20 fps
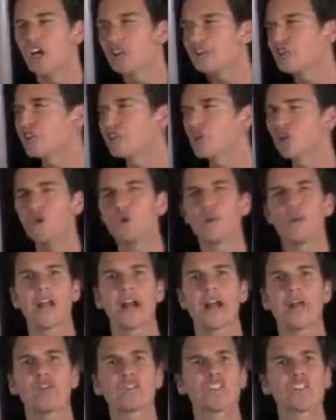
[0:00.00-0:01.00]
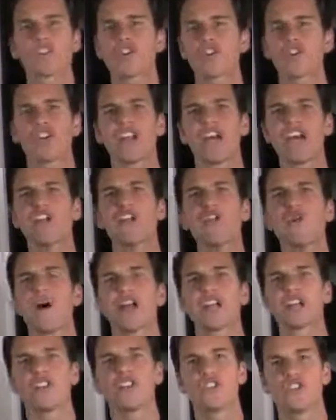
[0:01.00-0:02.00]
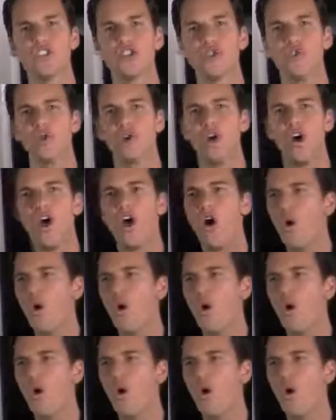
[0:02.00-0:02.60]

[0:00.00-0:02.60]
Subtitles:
to do what I was certain I knew I could do,